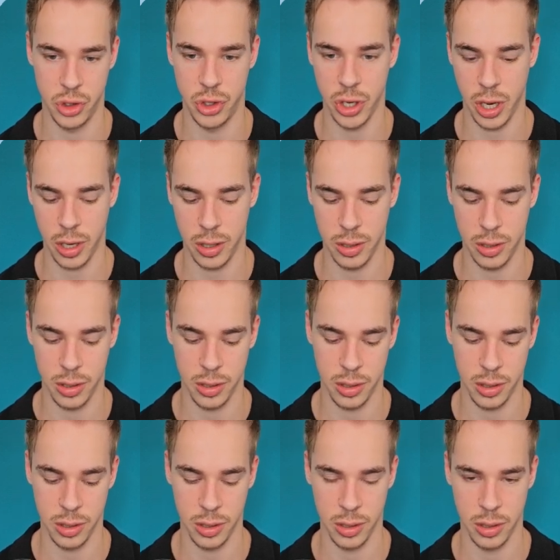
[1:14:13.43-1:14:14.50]
John
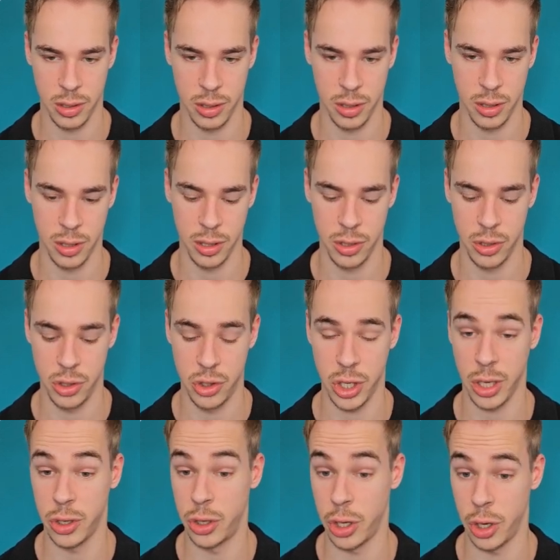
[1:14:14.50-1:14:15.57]

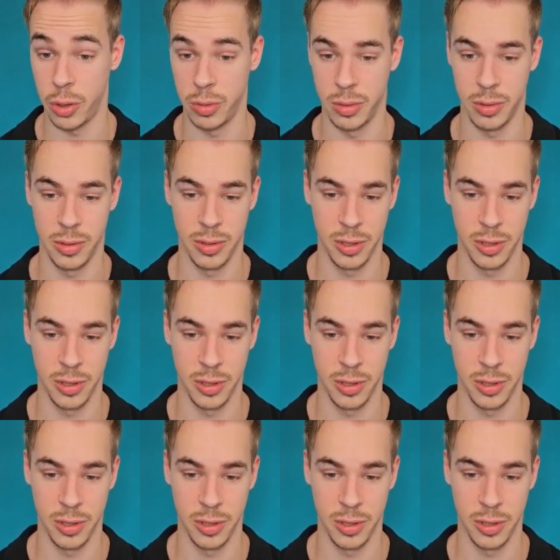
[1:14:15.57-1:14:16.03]
Doe.